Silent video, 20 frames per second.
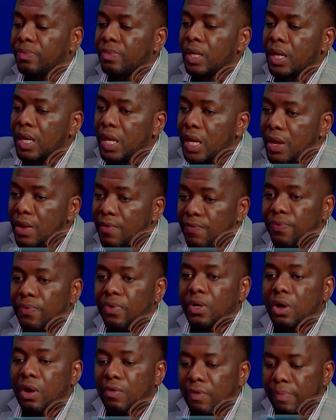if
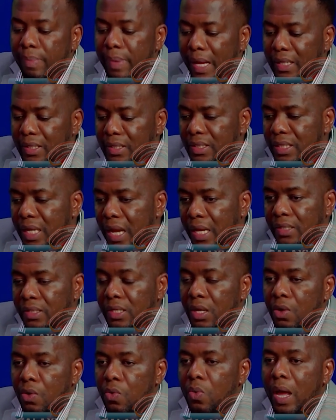government said
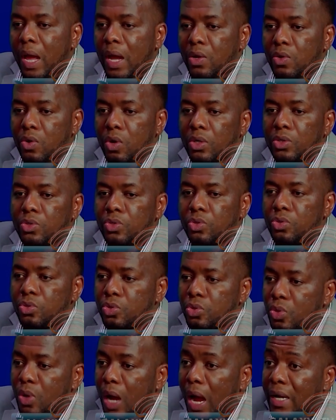we are going to
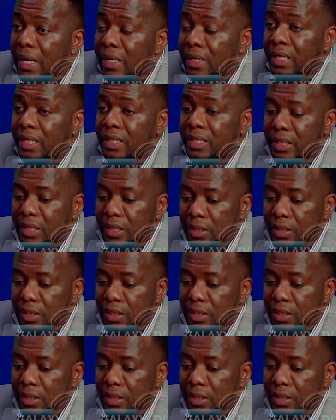do aggressive